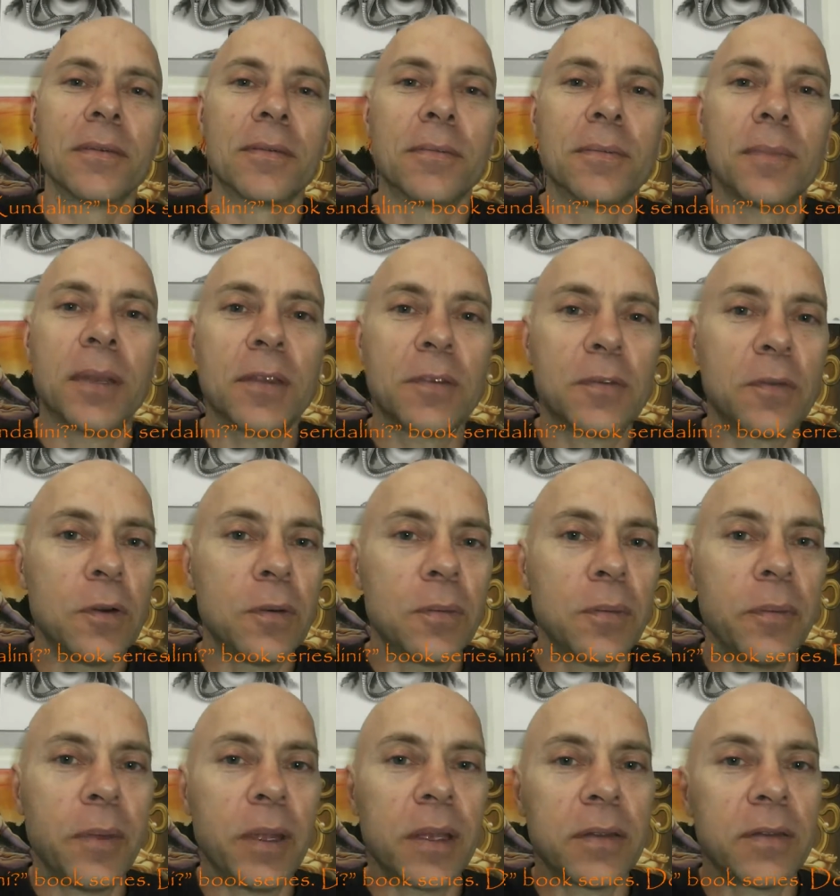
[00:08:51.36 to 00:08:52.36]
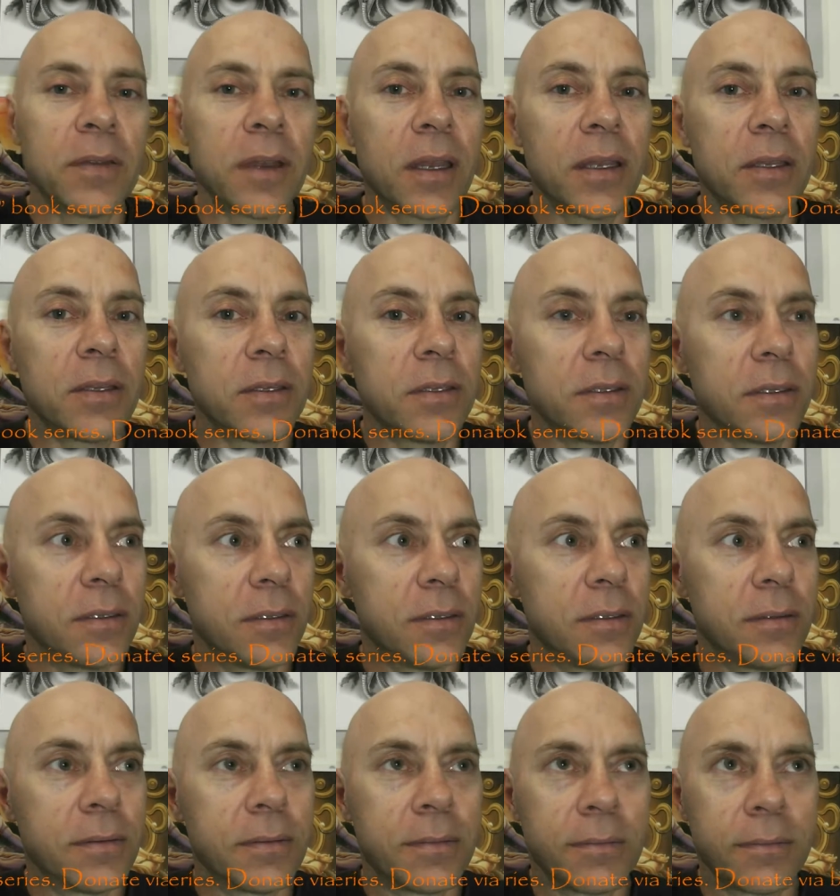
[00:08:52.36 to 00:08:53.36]
Best form of meditation,
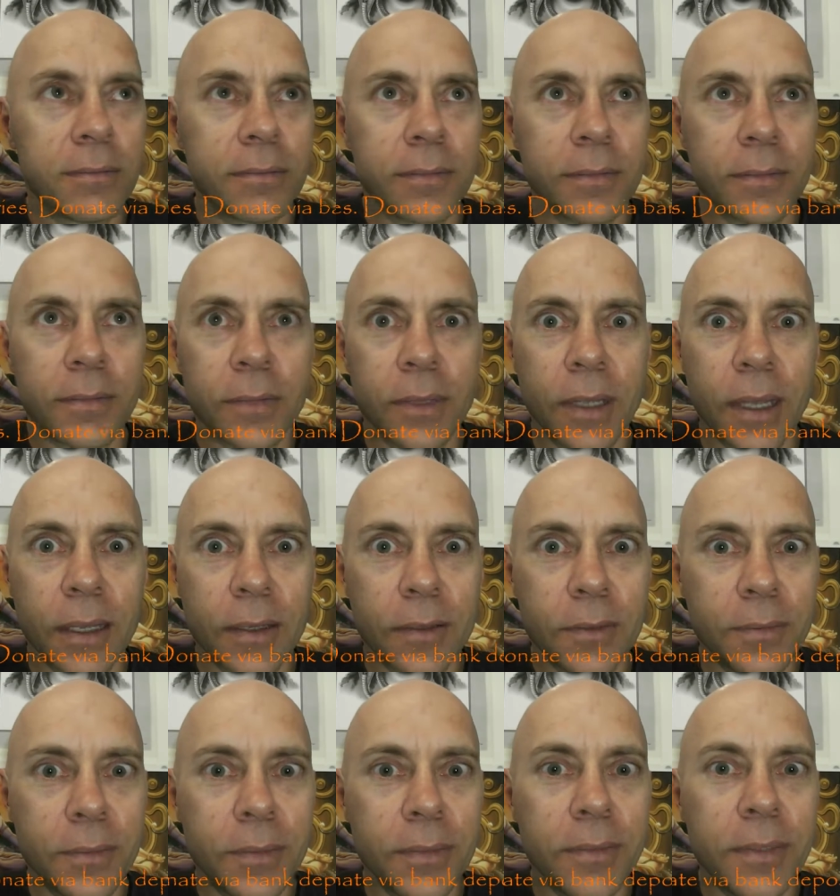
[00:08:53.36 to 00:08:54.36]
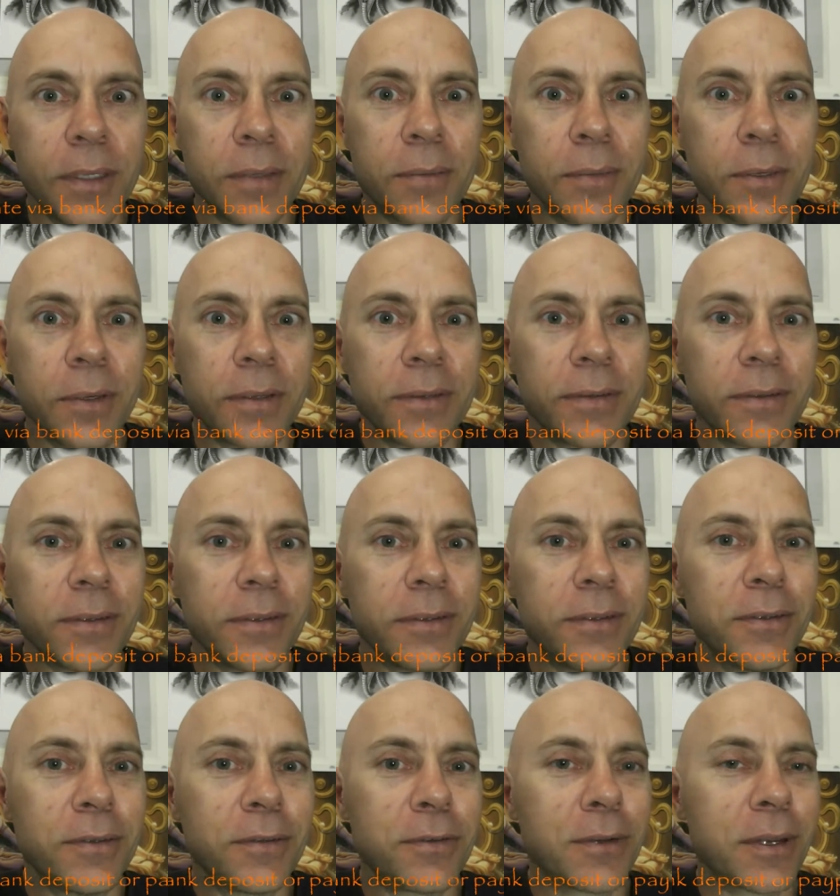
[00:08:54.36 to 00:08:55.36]
how to minimize the
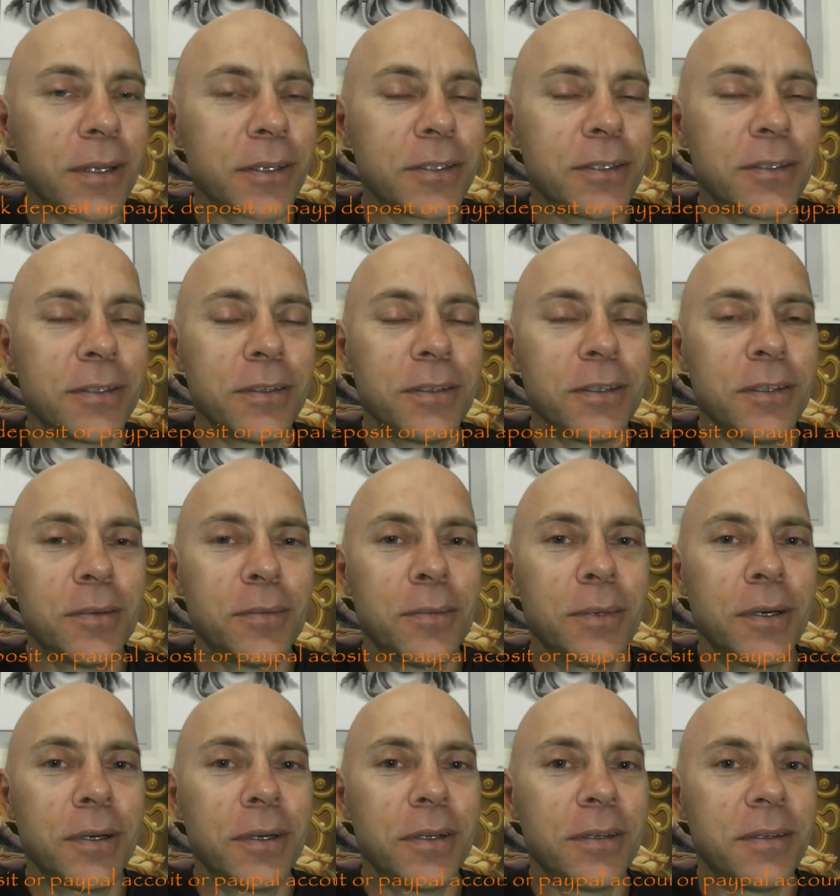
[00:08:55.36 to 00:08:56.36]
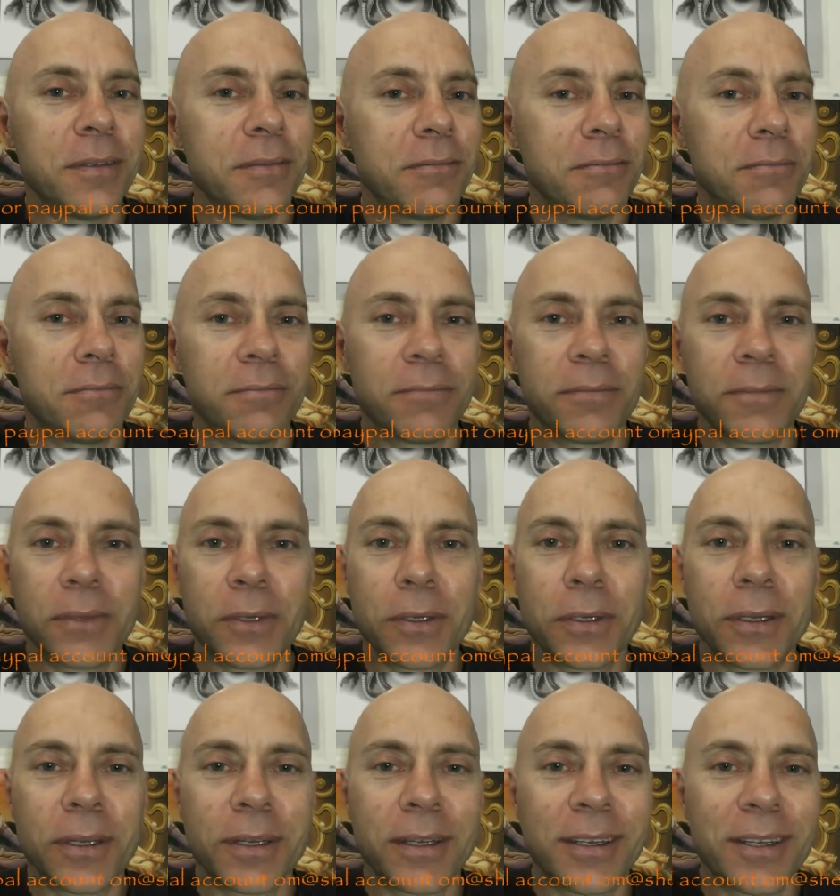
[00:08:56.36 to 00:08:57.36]
distractions in the mind.
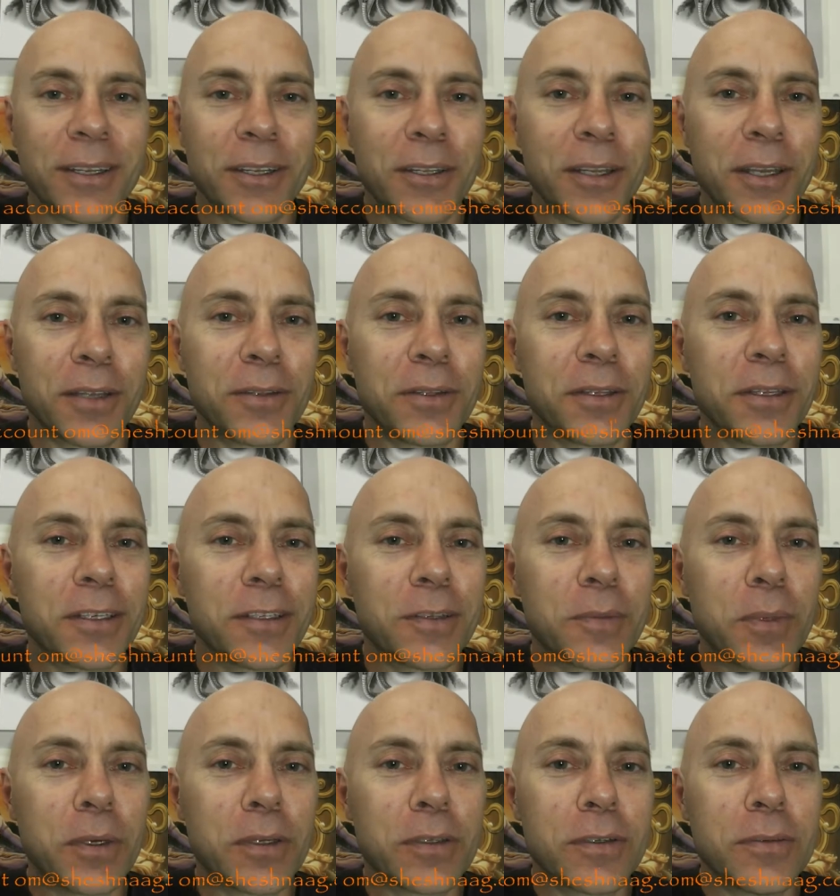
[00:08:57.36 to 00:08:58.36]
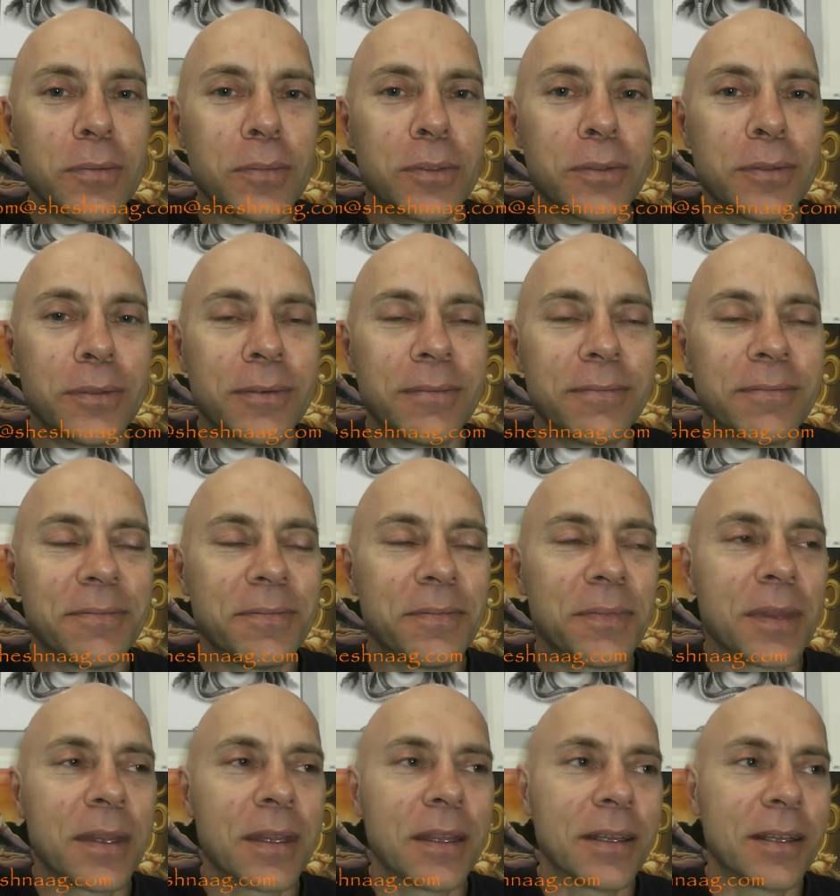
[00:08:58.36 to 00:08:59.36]
Don't think it's possible.
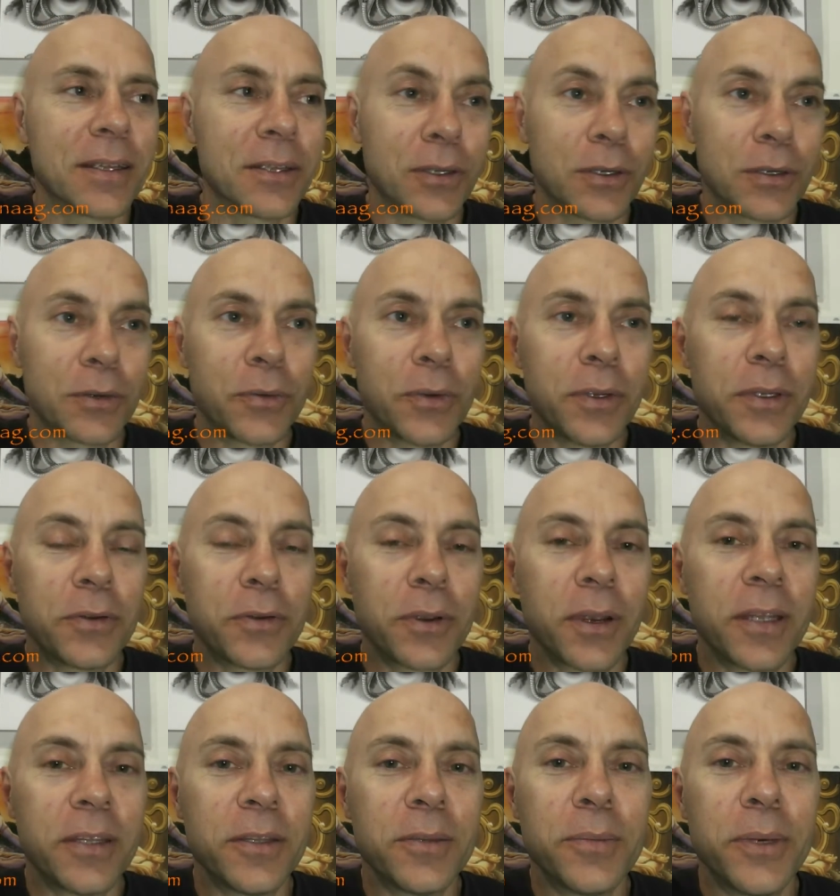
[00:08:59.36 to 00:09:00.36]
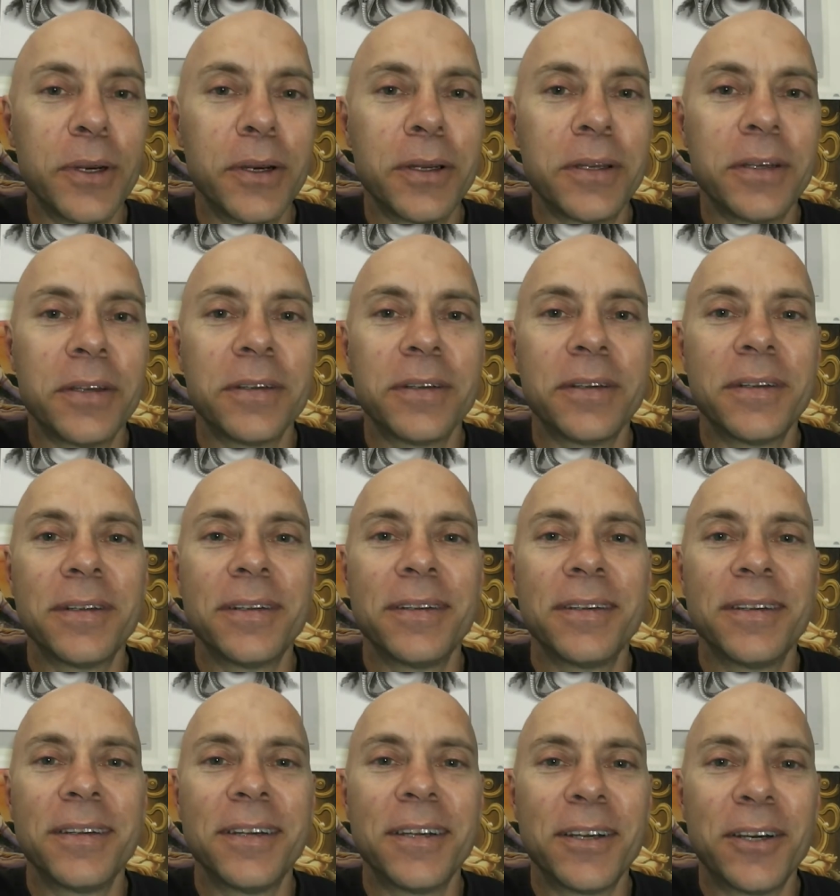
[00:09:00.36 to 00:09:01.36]
You got to retrain the mind.
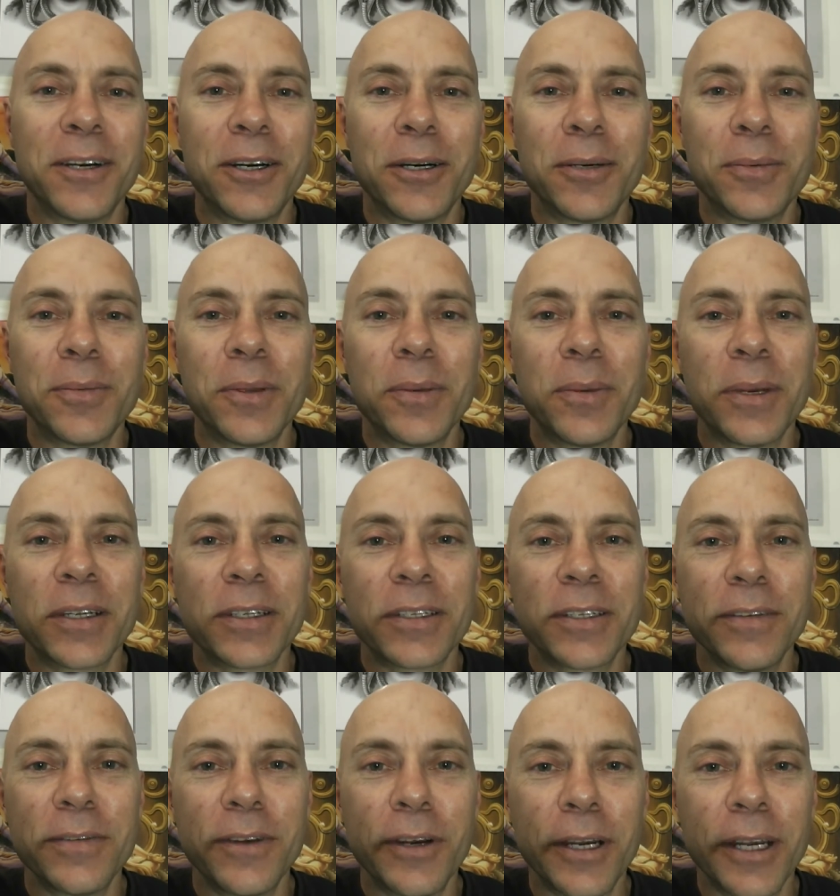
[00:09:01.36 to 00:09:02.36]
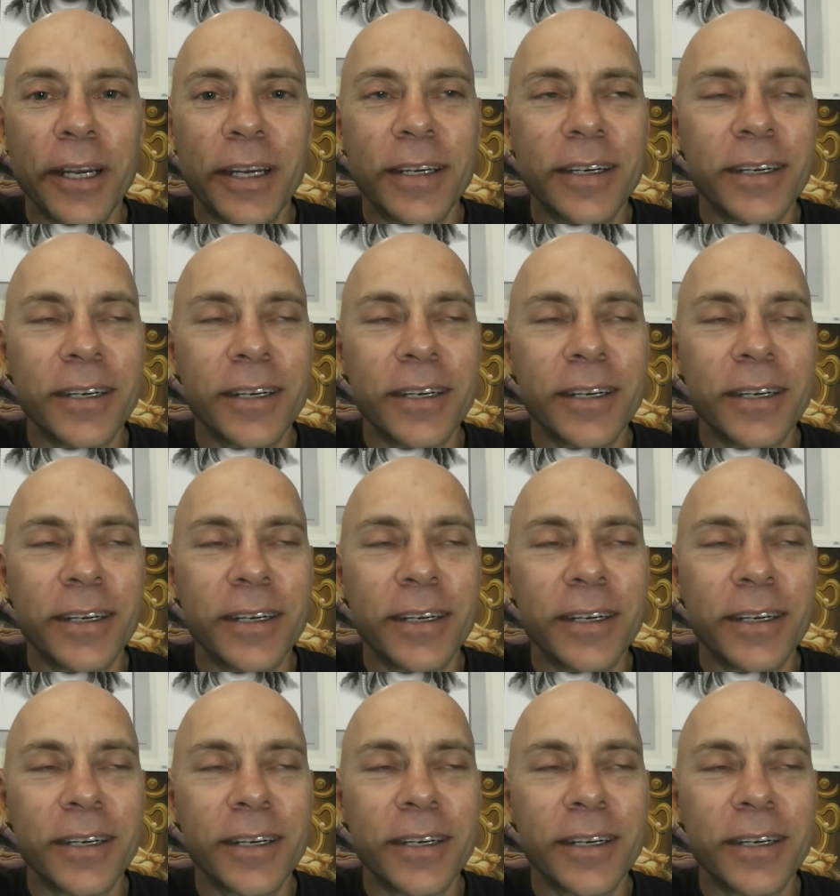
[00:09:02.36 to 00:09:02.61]
Om Namah Shivaya.